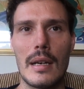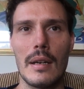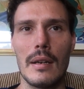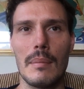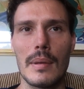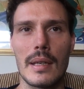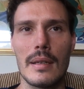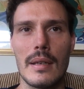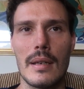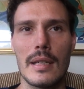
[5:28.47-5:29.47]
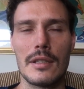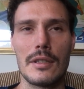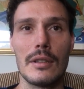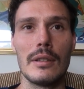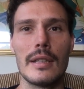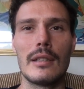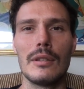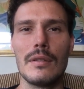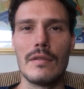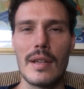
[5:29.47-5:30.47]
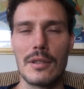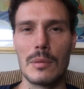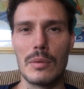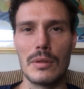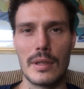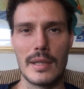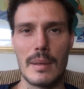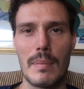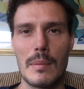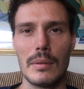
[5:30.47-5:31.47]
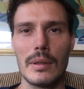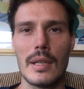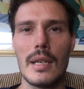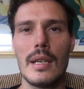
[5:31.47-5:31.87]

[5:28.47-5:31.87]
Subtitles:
it still includes vegetables, because some people